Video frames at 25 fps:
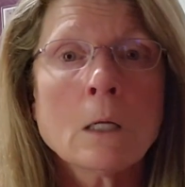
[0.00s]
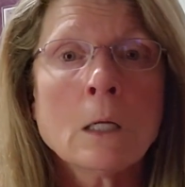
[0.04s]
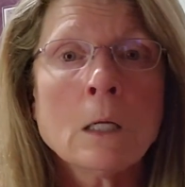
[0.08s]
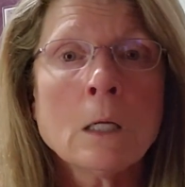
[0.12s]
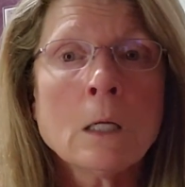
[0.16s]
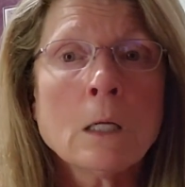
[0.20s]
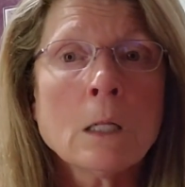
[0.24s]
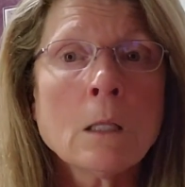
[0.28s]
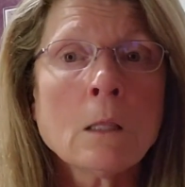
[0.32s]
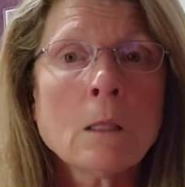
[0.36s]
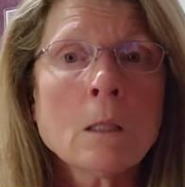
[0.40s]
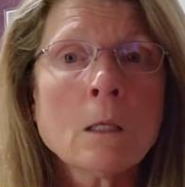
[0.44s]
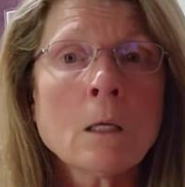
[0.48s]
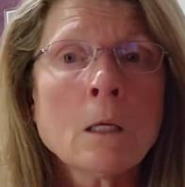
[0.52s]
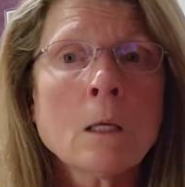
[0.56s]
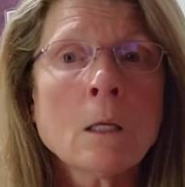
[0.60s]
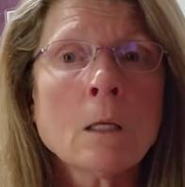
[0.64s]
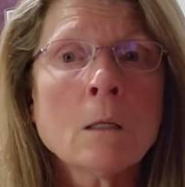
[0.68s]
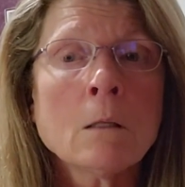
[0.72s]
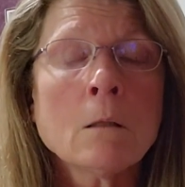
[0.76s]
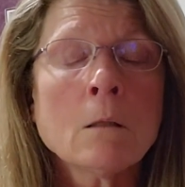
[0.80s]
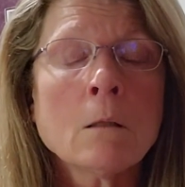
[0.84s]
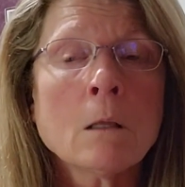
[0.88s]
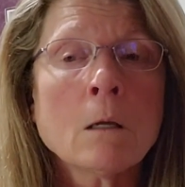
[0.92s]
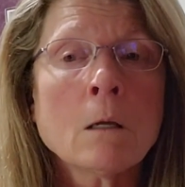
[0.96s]

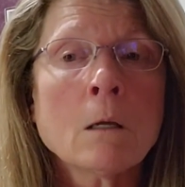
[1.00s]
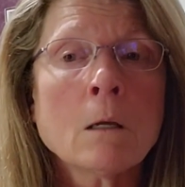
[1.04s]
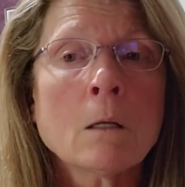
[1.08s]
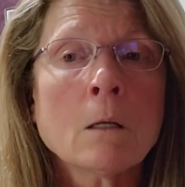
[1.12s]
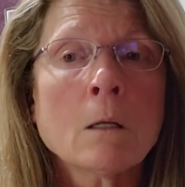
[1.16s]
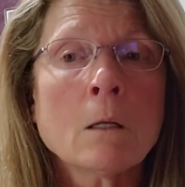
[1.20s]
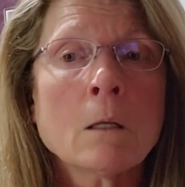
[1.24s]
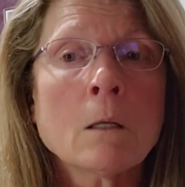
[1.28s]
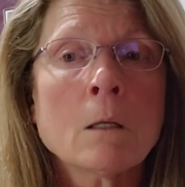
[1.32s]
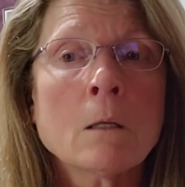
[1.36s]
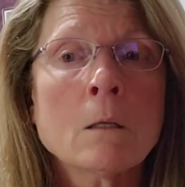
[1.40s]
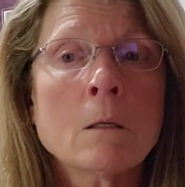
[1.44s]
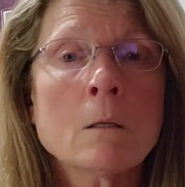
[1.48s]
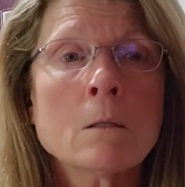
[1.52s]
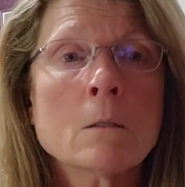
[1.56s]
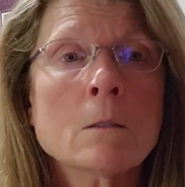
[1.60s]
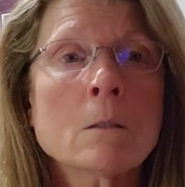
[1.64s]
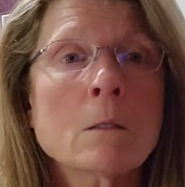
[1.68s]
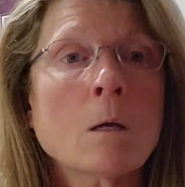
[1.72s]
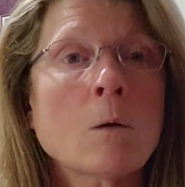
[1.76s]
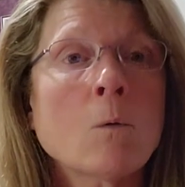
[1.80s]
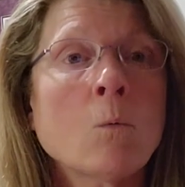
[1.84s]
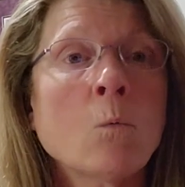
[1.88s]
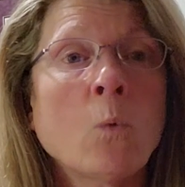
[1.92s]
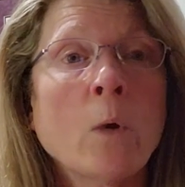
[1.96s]
anything that
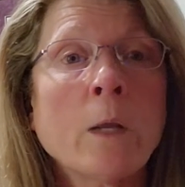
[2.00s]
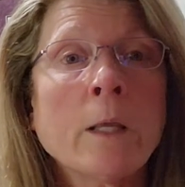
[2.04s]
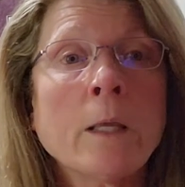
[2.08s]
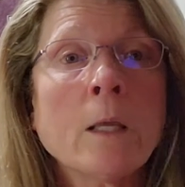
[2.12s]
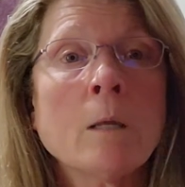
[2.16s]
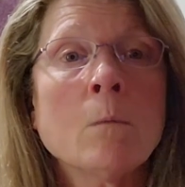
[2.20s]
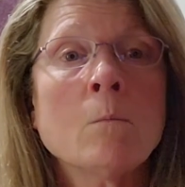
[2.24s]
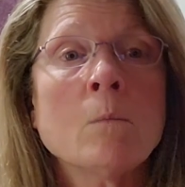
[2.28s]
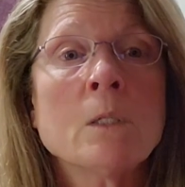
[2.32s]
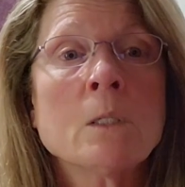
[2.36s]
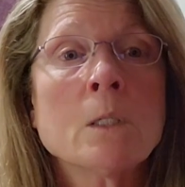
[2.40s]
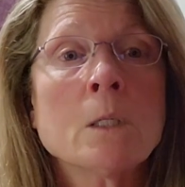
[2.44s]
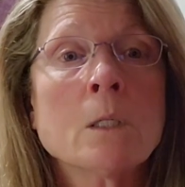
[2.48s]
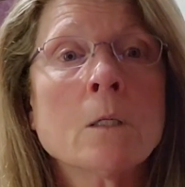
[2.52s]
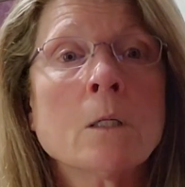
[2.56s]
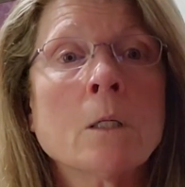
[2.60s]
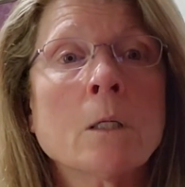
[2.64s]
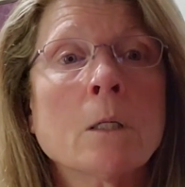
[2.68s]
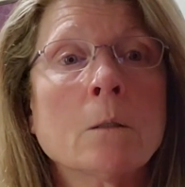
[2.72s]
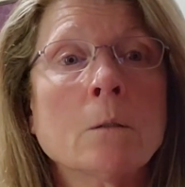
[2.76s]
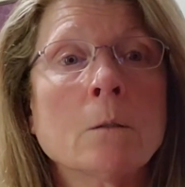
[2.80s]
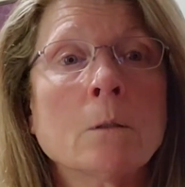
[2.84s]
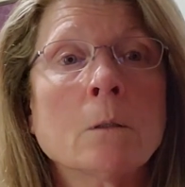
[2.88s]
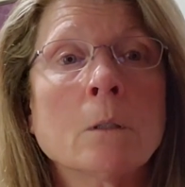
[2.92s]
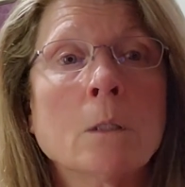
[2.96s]
is wicking
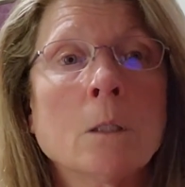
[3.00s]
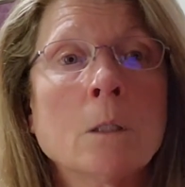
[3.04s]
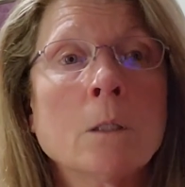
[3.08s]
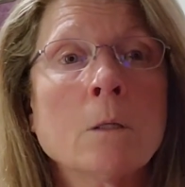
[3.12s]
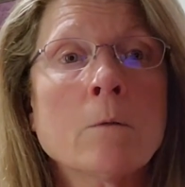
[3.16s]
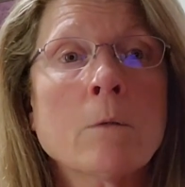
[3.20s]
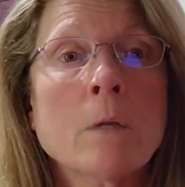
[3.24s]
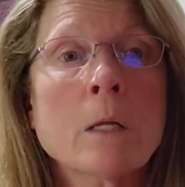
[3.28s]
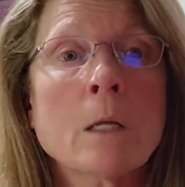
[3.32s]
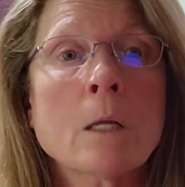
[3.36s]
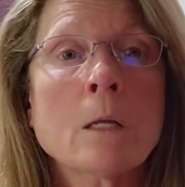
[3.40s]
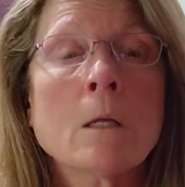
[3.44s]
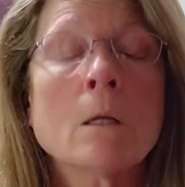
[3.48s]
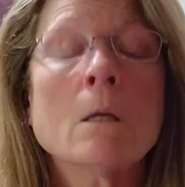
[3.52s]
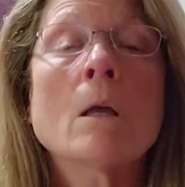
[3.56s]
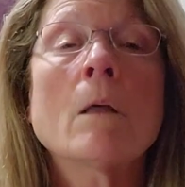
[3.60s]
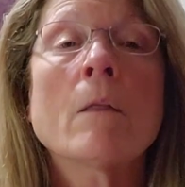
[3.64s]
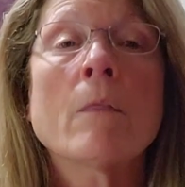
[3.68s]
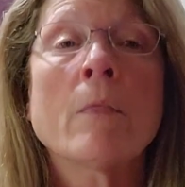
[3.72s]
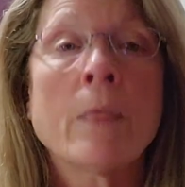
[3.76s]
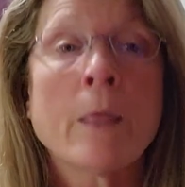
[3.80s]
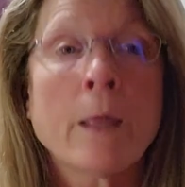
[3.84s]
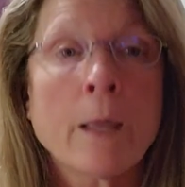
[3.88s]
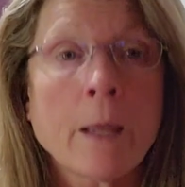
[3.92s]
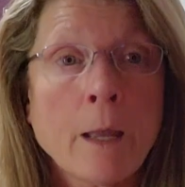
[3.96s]
material clothing,
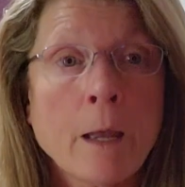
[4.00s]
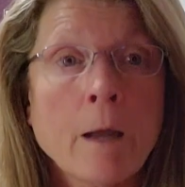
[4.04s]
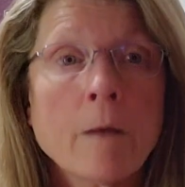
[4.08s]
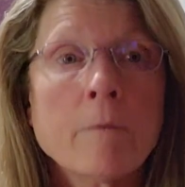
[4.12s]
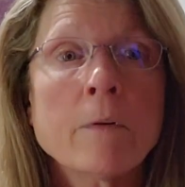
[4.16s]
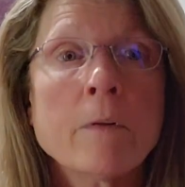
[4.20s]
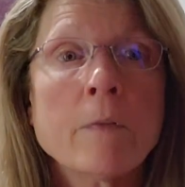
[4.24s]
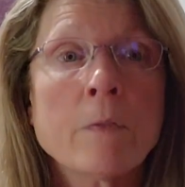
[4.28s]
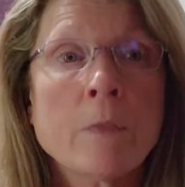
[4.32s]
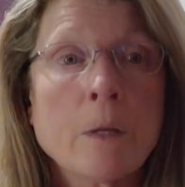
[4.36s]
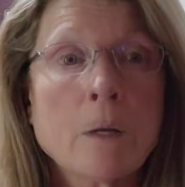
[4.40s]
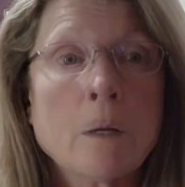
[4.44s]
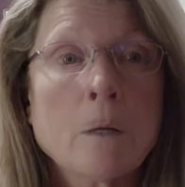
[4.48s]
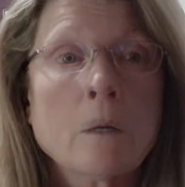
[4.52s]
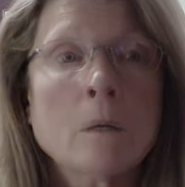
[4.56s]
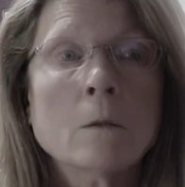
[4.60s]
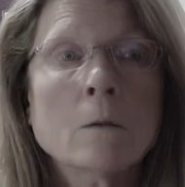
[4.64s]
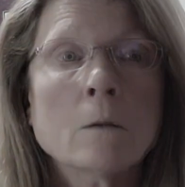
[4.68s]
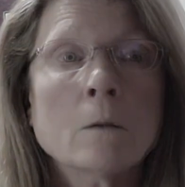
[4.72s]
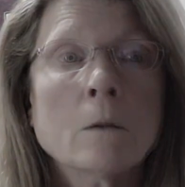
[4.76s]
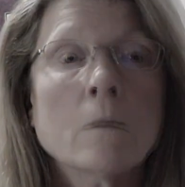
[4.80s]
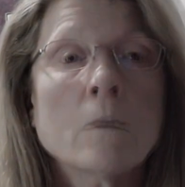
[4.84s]
they have it there.